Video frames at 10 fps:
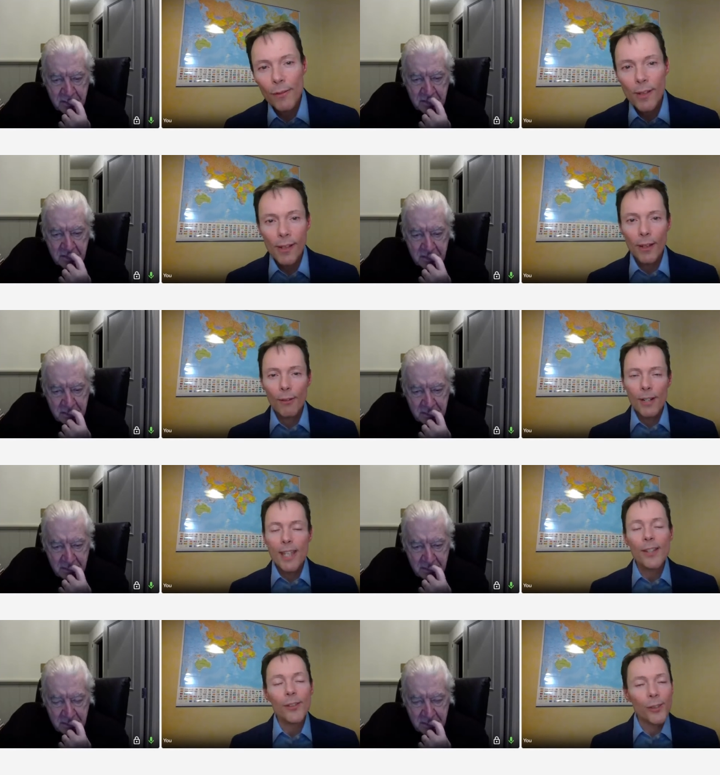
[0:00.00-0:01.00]
Speaker 1: of
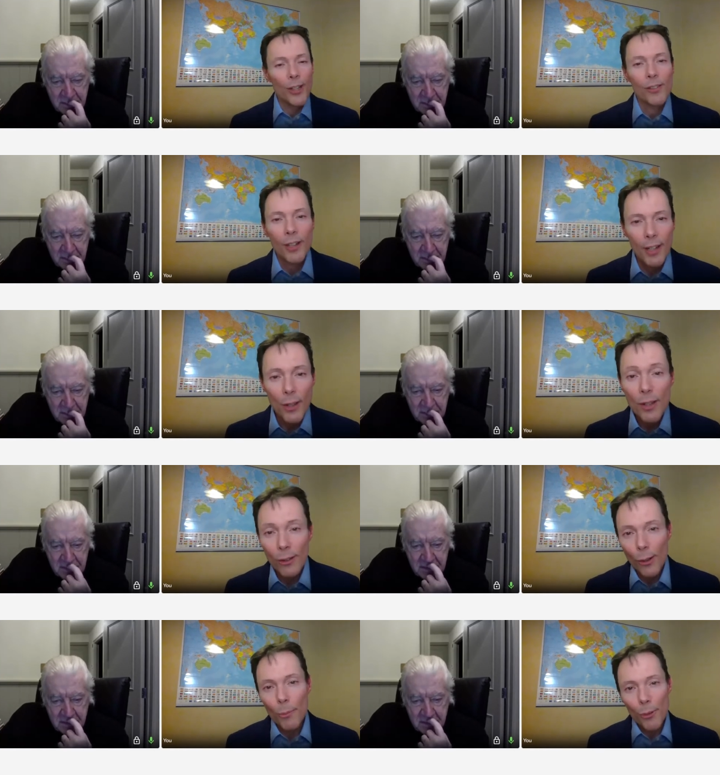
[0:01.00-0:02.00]
great insights. I know
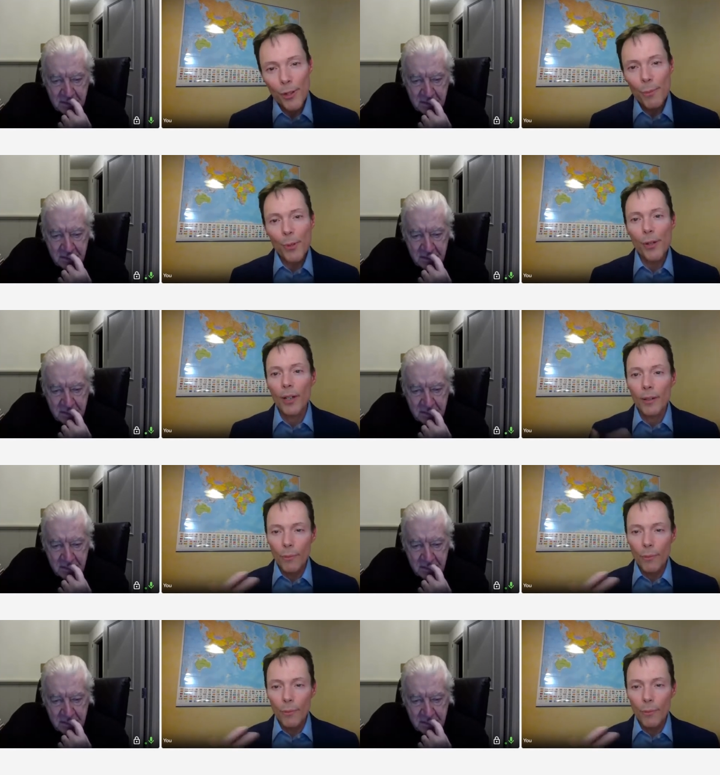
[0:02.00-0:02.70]
there's a lot more in the book.